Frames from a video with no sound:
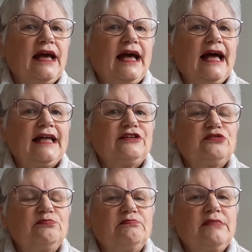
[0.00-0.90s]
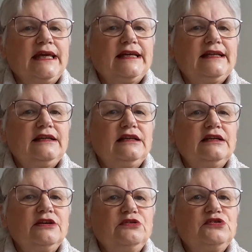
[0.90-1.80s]
and make
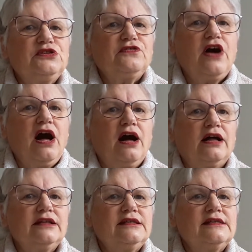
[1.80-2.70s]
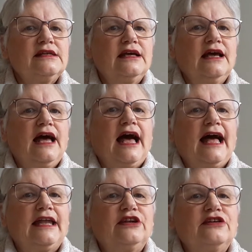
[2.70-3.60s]
loads of hearts
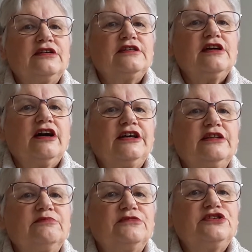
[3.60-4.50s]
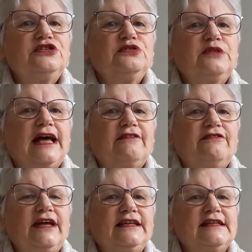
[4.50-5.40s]
and tie them to that
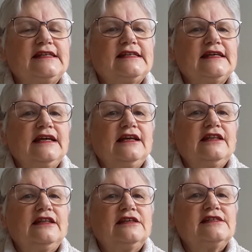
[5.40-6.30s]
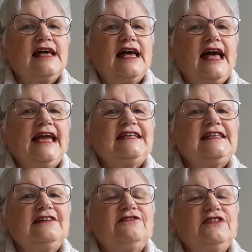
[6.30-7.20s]
fence. There's
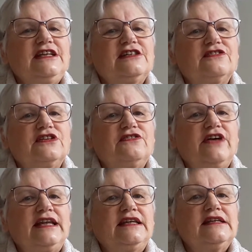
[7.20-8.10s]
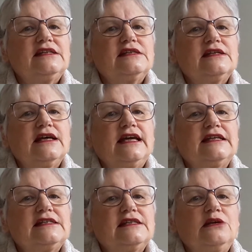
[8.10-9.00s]
80 feet of the fence.
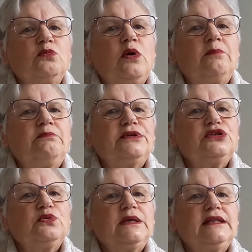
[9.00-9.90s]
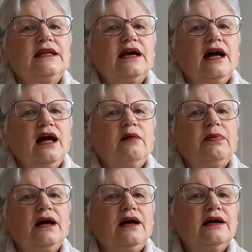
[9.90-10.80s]
It's the one between the car
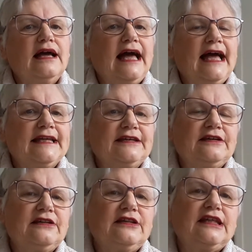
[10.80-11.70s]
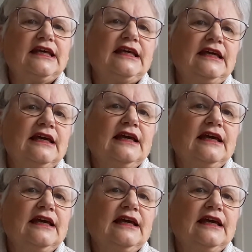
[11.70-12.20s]
park and the